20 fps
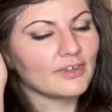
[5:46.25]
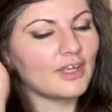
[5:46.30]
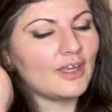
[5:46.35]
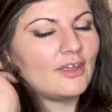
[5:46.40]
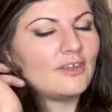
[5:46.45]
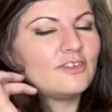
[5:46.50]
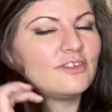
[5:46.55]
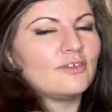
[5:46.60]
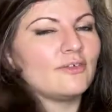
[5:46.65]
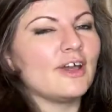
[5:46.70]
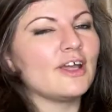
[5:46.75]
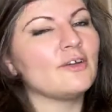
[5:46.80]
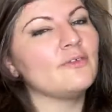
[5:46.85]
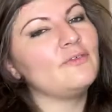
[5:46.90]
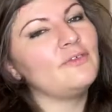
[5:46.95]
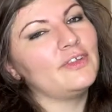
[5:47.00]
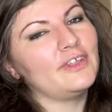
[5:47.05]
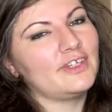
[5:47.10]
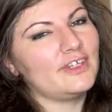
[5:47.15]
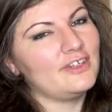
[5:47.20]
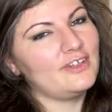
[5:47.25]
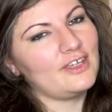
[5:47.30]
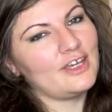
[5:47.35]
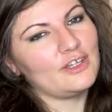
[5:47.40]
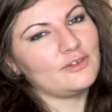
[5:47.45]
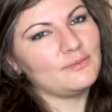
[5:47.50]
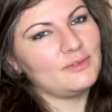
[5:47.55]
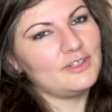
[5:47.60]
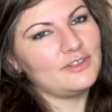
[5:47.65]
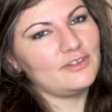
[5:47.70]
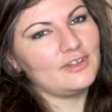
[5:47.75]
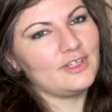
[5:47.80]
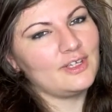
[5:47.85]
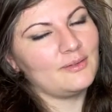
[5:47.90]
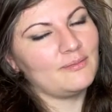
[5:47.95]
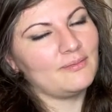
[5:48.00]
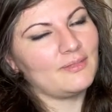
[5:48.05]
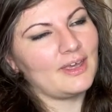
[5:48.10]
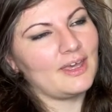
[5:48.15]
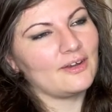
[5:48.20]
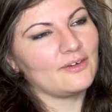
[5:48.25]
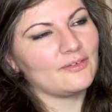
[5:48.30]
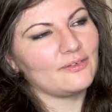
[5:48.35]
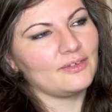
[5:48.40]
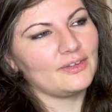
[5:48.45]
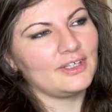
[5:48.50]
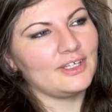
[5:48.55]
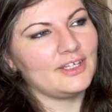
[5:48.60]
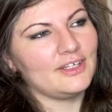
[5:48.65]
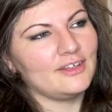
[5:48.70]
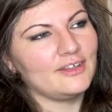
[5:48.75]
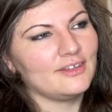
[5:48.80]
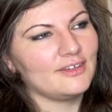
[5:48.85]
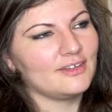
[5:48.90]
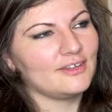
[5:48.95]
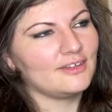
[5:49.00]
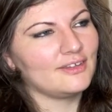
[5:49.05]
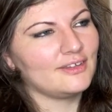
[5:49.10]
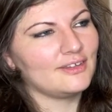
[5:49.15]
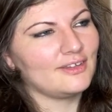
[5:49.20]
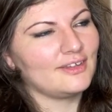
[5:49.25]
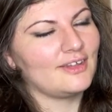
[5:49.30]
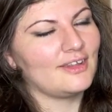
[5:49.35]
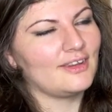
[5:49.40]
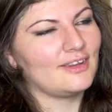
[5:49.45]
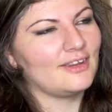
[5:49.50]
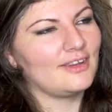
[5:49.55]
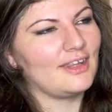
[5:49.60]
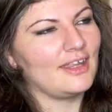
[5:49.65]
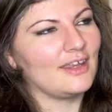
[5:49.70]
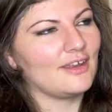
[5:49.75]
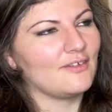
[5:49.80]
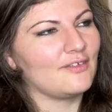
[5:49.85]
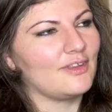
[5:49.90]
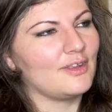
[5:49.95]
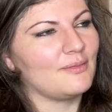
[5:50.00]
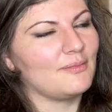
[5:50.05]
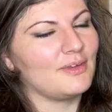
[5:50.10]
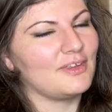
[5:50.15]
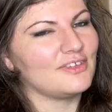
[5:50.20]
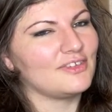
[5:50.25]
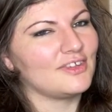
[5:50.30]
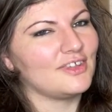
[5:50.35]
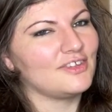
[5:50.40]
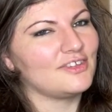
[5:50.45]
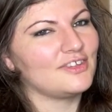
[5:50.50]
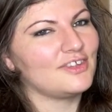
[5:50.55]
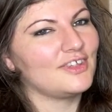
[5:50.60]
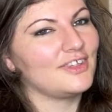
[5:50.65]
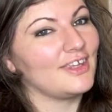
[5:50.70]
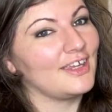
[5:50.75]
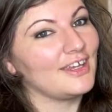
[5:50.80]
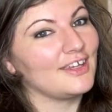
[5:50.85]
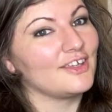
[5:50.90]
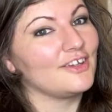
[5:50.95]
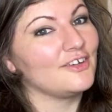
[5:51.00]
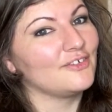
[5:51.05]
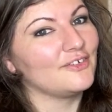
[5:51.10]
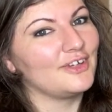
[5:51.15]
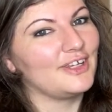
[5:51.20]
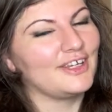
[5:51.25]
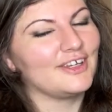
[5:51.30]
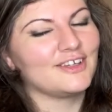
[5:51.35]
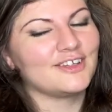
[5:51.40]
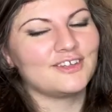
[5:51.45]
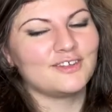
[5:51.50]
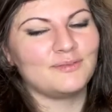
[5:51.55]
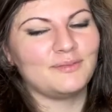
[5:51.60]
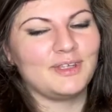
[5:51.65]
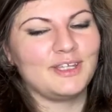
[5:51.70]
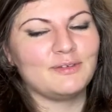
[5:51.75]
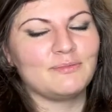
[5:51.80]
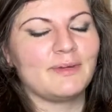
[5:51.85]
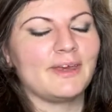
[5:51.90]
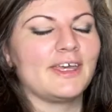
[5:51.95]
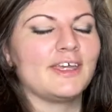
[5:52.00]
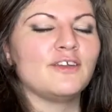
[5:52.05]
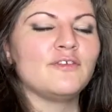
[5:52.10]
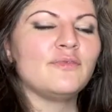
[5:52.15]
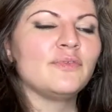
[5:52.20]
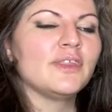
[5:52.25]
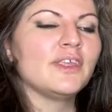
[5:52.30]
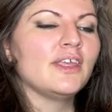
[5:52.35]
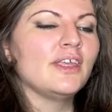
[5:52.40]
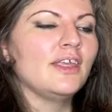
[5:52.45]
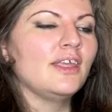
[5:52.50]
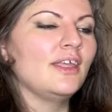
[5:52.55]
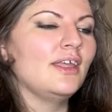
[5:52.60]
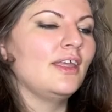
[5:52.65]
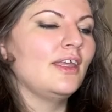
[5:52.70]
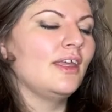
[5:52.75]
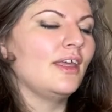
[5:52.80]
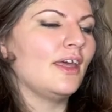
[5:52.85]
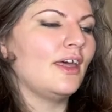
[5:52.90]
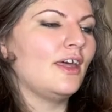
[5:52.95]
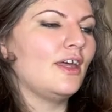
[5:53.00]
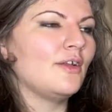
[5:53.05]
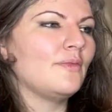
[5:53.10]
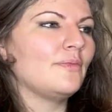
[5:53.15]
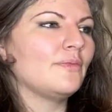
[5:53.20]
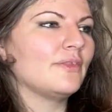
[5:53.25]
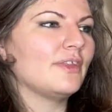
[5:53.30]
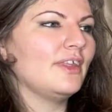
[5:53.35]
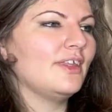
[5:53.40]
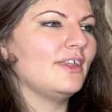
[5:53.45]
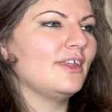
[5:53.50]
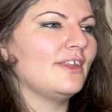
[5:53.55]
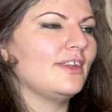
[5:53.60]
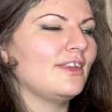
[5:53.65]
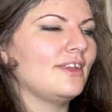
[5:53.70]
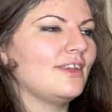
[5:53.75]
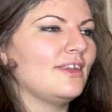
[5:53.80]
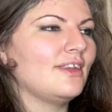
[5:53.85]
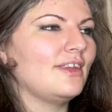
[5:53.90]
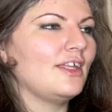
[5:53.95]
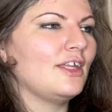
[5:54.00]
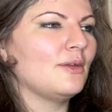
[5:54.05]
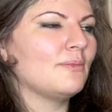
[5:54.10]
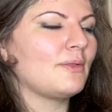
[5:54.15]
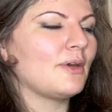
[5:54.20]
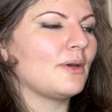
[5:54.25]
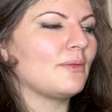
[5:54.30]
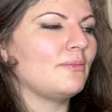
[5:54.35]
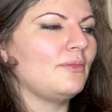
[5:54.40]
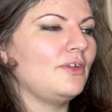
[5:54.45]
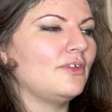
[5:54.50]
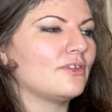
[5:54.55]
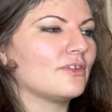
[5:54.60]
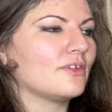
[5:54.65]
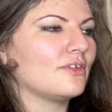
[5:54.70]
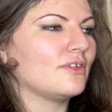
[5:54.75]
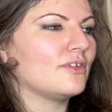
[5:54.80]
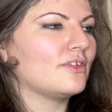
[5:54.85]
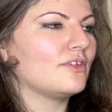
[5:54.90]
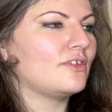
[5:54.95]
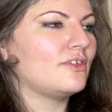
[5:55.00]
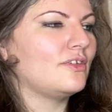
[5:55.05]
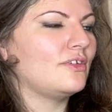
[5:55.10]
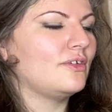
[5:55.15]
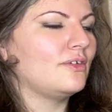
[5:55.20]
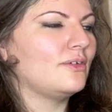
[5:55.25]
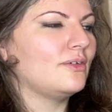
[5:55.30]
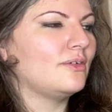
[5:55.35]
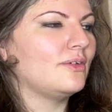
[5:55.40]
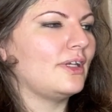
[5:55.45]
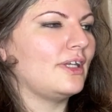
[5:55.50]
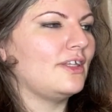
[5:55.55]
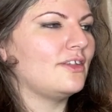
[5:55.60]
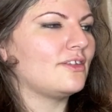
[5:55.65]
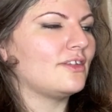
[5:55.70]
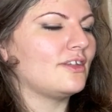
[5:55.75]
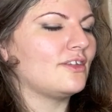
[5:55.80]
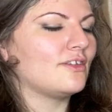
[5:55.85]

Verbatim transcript: Uh, so I don't feel an attachment to them. I don't really think of them as less like annoying to me. But um, the thing about musicals too is